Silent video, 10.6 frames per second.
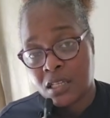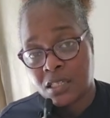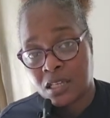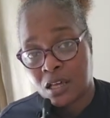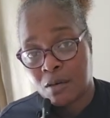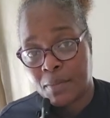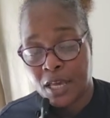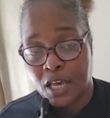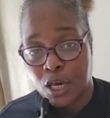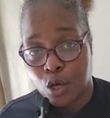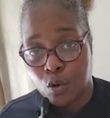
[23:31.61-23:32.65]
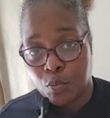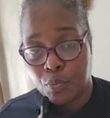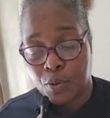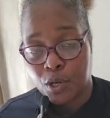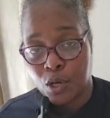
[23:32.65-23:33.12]
Some
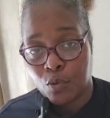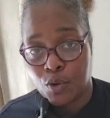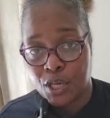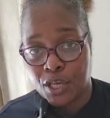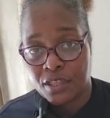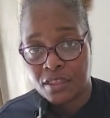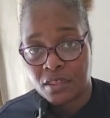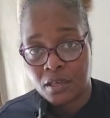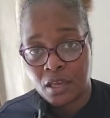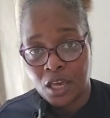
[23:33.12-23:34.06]
help with